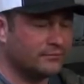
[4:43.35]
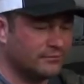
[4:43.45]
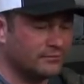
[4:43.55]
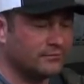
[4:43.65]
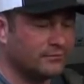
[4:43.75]

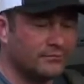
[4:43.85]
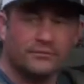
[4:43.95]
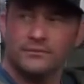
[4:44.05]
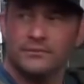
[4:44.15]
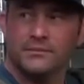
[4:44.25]

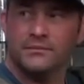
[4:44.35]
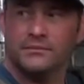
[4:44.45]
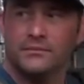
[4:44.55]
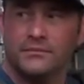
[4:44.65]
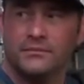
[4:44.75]

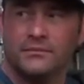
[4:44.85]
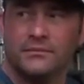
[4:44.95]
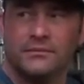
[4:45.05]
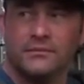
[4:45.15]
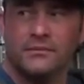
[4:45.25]

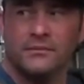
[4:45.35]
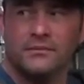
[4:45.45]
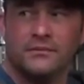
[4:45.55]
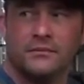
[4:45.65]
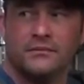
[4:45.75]

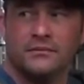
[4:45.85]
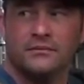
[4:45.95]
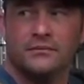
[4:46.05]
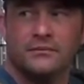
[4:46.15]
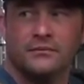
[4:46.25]

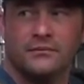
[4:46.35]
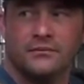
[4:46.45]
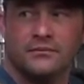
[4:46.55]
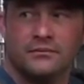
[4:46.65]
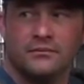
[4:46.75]
The person shown says nothing.